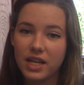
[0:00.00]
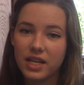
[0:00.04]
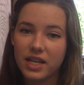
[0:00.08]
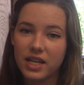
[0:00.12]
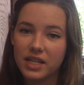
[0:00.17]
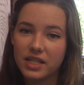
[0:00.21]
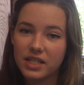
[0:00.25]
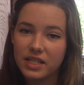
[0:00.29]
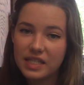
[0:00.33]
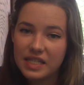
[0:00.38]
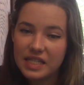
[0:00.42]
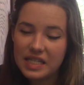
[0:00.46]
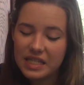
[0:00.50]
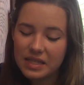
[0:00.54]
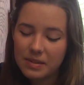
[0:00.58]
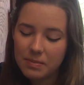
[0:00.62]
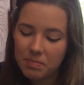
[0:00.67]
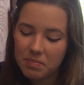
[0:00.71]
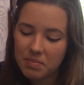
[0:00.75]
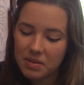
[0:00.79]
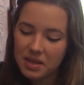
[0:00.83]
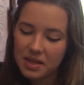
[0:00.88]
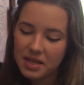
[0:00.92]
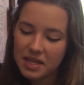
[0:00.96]
can
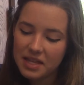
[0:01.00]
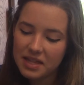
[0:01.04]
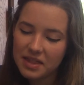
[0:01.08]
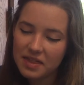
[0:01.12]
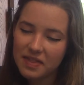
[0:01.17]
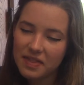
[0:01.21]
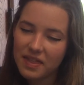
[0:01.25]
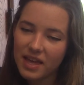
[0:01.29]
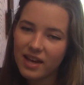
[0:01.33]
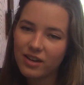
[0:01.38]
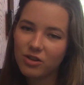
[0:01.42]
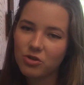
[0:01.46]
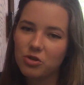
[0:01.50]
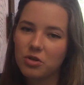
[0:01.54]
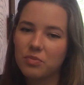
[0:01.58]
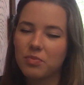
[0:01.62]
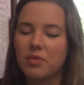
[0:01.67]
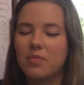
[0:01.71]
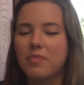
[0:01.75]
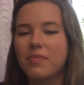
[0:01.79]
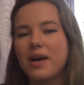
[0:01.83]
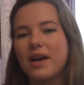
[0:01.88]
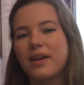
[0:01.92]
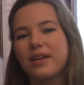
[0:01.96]
split that
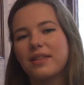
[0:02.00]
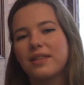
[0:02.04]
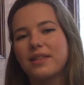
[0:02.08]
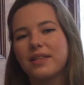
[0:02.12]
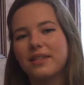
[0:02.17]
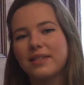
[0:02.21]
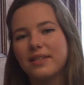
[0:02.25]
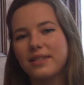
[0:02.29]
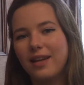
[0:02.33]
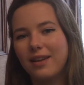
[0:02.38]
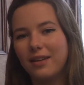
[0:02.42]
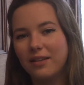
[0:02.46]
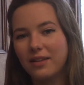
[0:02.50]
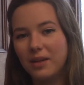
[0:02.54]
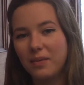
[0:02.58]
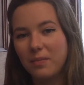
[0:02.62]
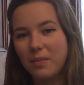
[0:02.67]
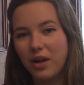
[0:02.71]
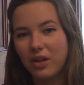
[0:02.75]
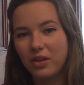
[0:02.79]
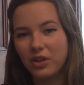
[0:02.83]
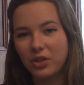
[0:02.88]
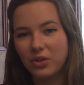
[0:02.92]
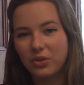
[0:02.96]
triple bond in the acetylene
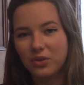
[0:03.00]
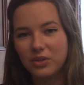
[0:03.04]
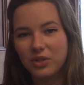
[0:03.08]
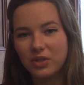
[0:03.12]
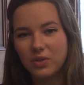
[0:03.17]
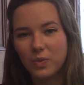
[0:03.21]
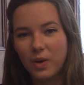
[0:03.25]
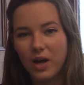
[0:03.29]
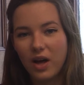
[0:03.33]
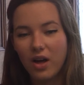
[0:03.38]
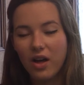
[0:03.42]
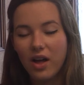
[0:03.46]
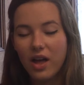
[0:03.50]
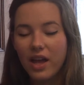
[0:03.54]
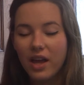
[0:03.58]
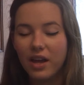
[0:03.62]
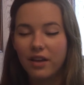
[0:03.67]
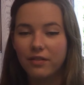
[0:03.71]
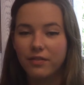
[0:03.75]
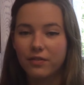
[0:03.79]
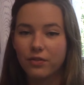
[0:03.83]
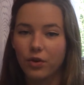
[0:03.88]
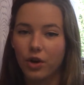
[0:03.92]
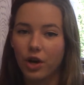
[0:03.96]
molecule as well
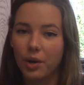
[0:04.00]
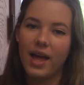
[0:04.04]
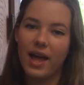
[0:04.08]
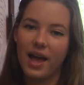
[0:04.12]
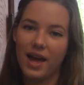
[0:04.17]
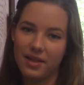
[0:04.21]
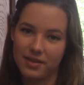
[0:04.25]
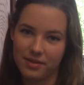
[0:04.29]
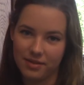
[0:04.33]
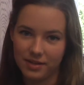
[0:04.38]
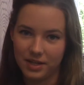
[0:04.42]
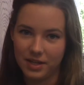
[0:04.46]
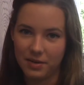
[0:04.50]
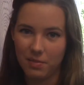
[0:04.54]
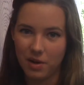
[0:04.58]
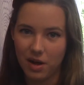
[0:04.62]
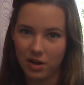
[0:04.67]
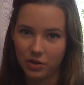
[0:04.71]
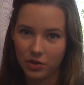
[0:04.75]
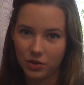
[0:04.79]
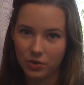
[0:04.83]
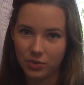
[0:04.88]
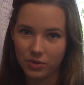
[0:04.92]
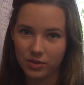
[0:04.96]
and form ethylene
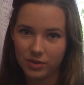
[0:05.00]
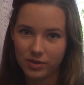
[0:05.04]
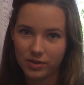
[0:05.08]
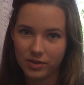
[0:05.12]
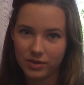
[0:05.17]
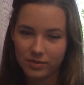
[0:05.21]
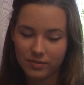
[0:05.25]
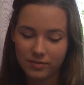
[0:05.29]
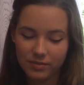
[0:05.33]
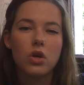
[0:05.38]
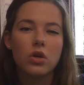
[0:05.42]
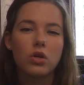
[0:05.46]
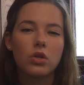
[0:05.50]
molecules.